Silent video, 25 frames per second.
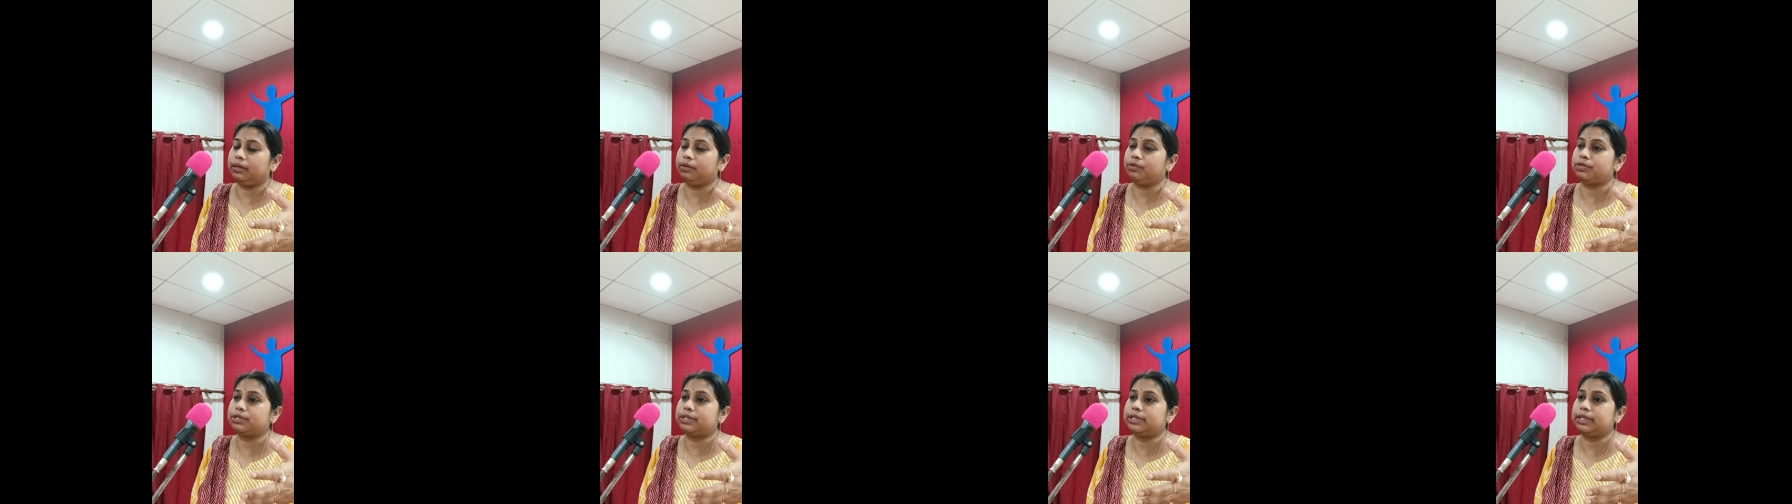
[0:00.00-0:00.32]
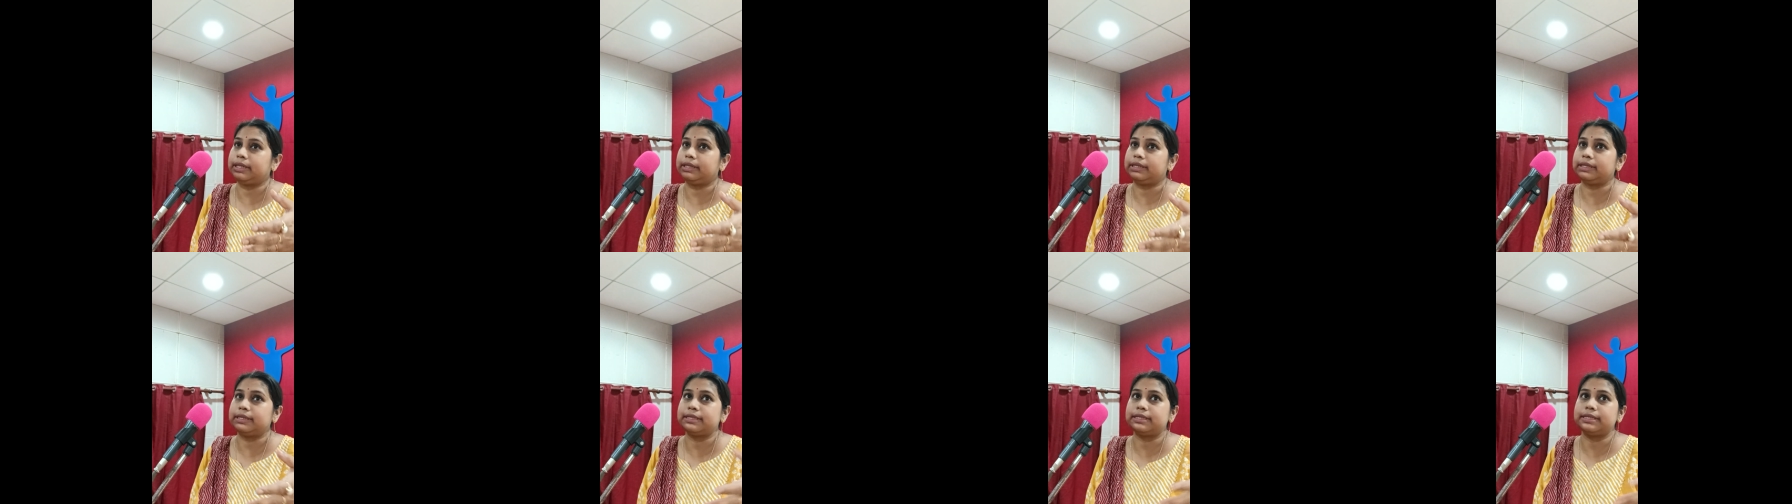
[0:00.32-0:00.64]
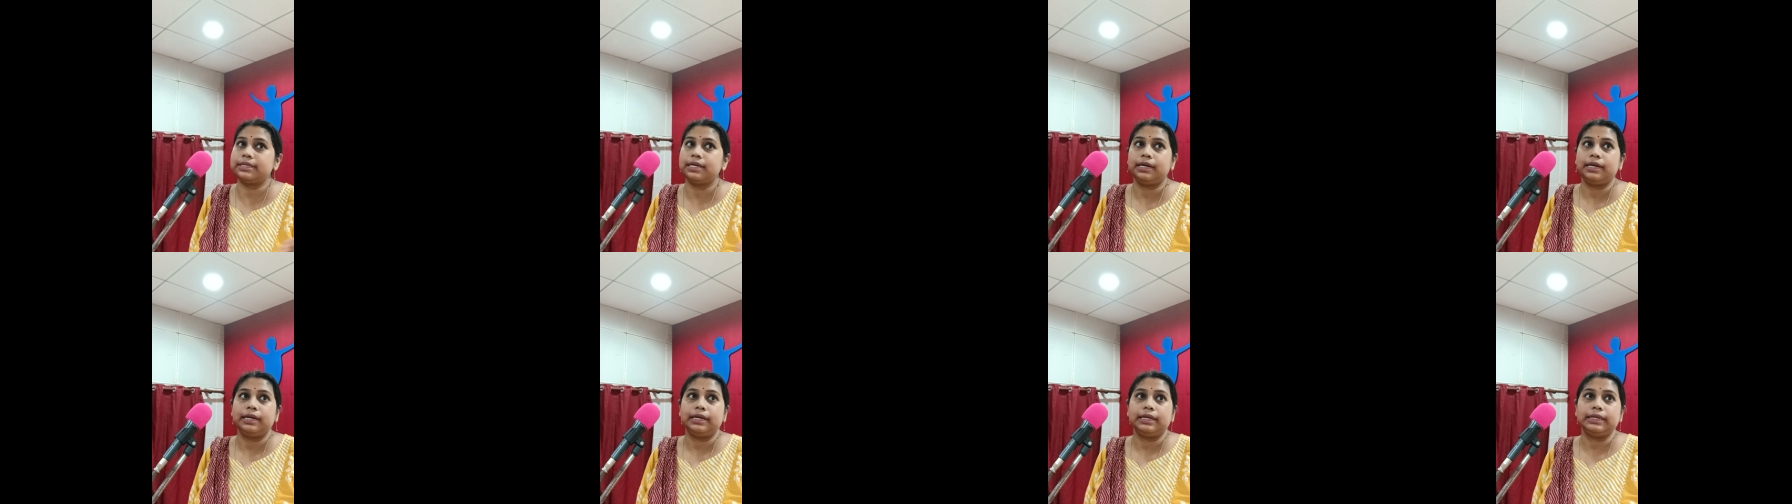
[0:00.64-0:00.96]
see
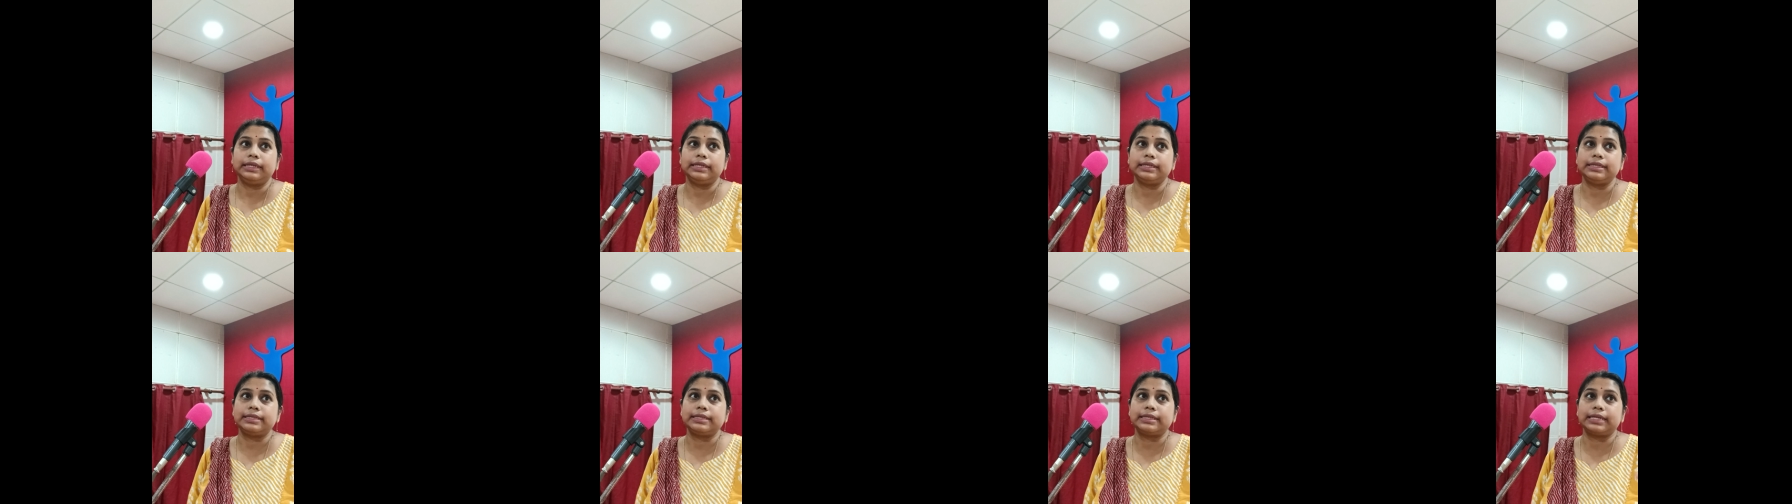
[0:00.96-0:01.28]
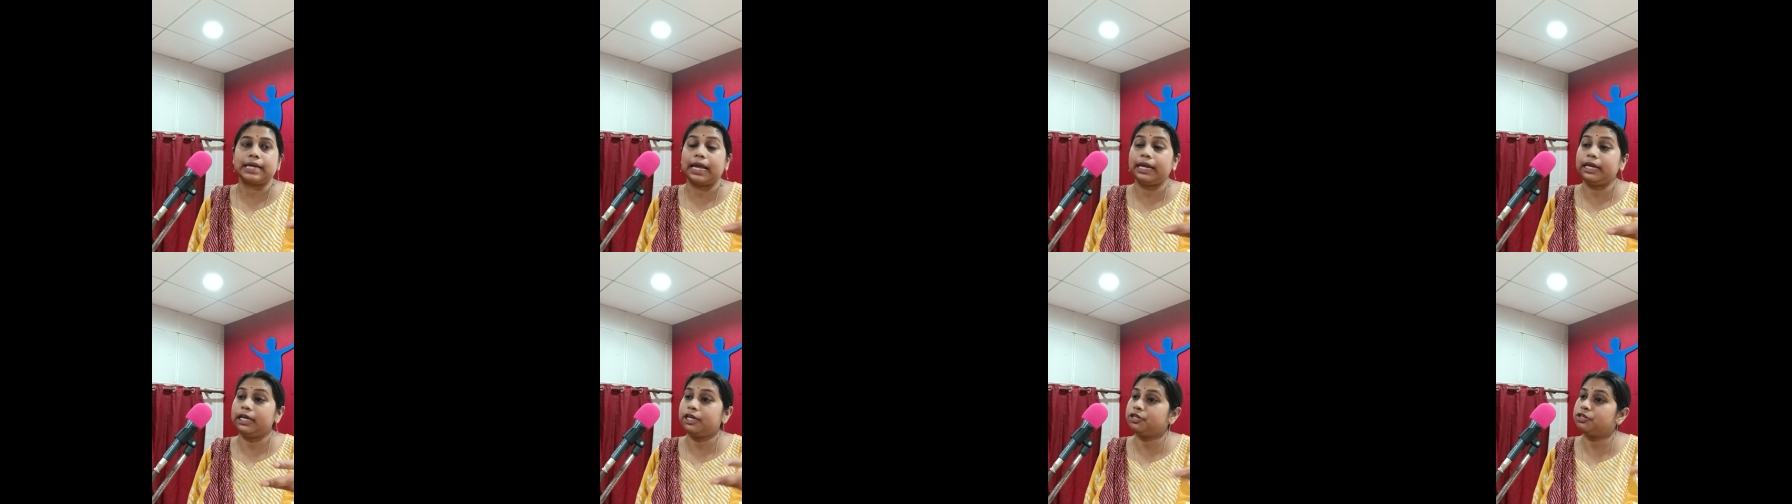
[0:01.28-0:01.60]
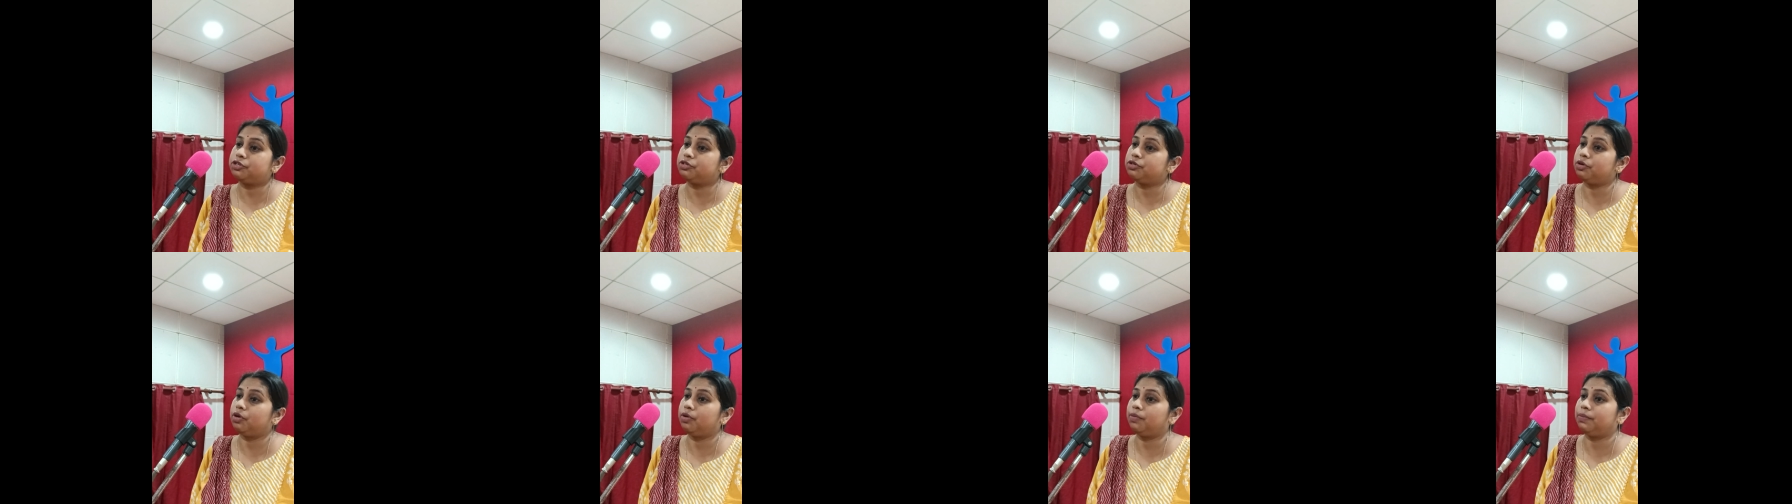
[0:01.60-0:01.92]
this
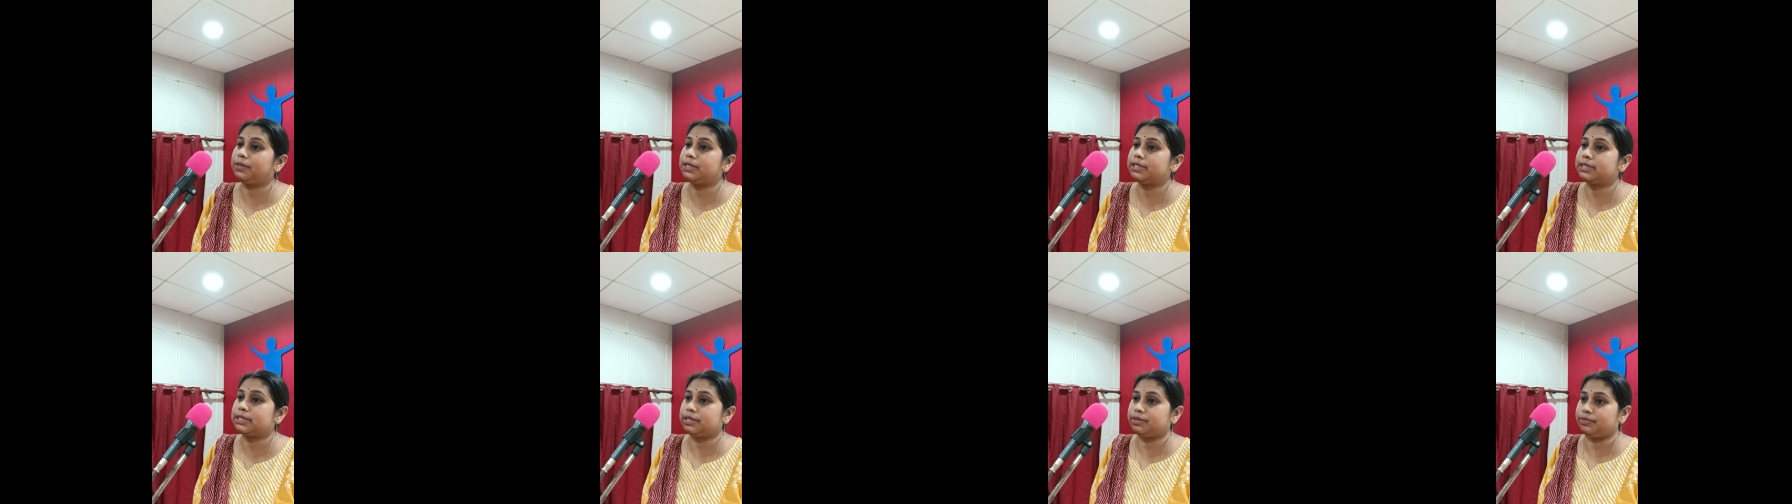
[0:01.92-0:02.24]
connection of this